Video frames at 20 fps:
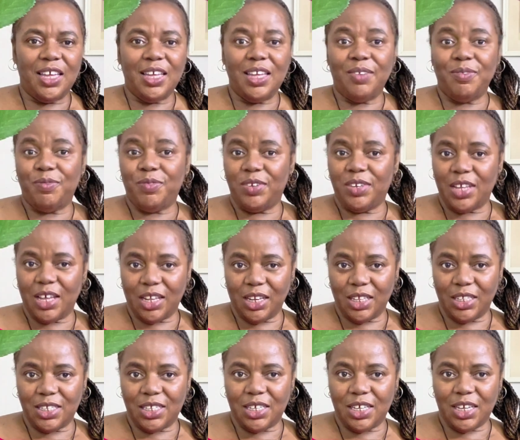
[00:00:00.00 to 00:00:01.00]

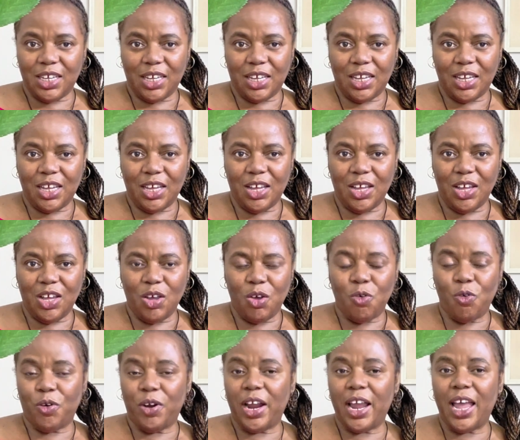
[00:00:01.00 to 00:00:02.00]
infidelity,
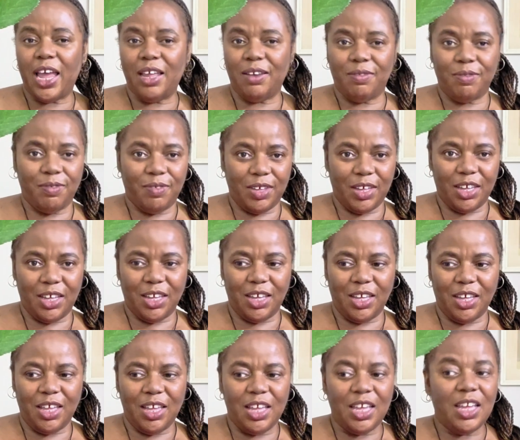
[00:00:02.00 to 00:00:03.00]
or envy?
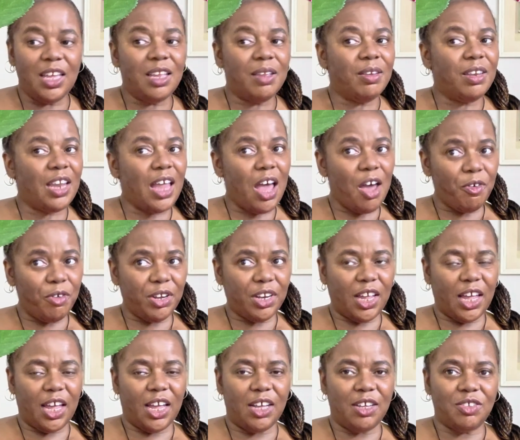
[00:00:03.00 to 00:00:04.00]

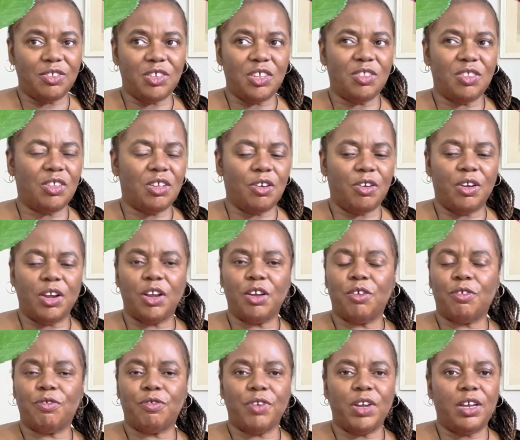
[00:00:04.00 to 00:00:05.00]
Nowadays, they're a
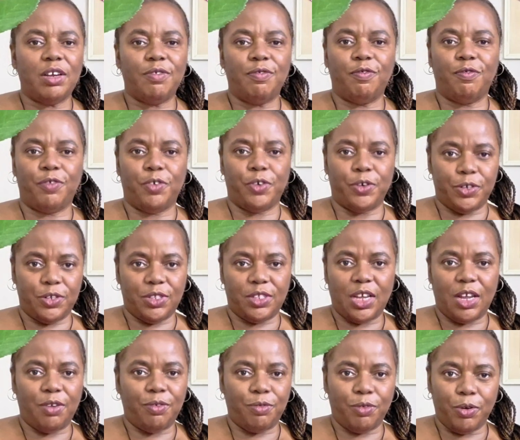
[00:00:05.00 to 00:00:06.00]
great first
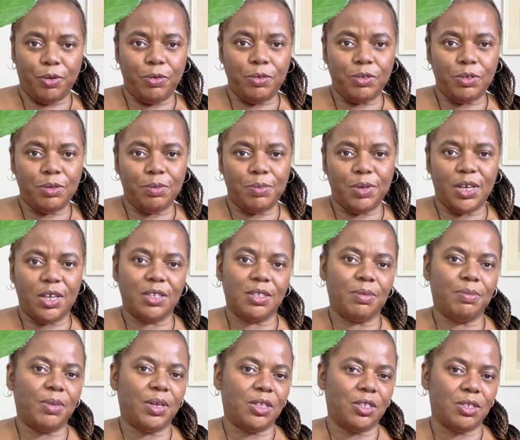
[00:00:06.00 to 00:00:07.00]
date rose because
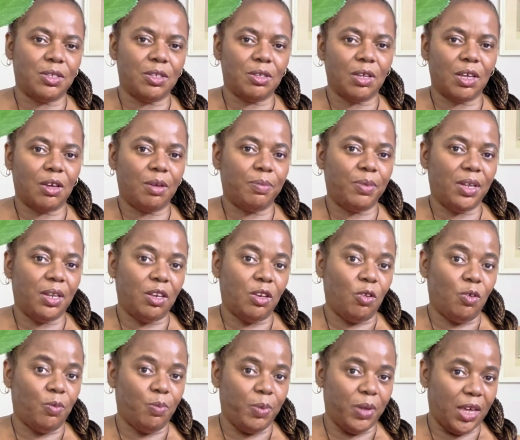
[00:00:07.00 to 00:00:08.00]
it could mean
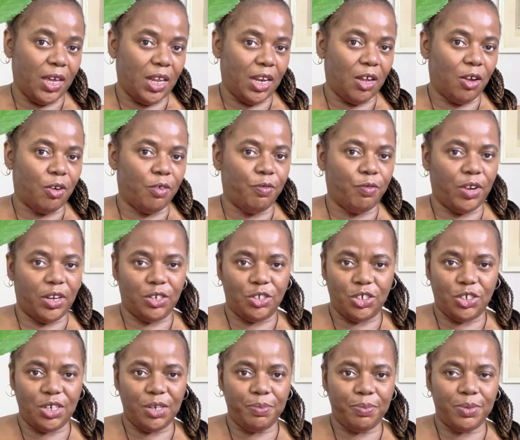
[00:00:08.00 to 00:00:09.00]
new beginning or
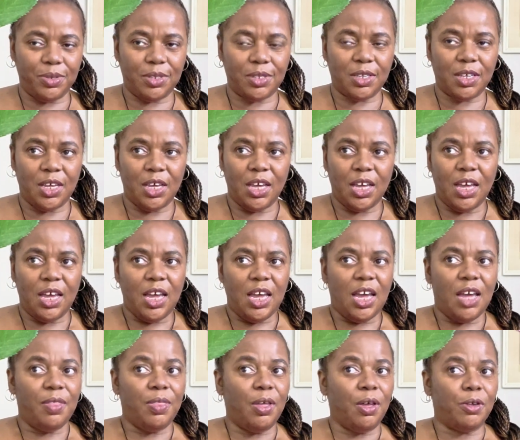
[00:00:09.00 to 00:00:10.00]
friendships.
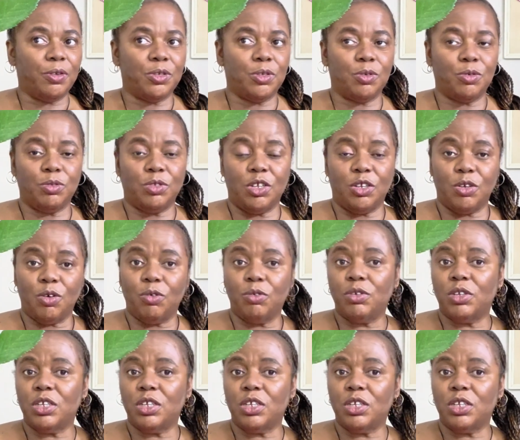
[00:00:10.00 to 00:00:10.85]
They also denote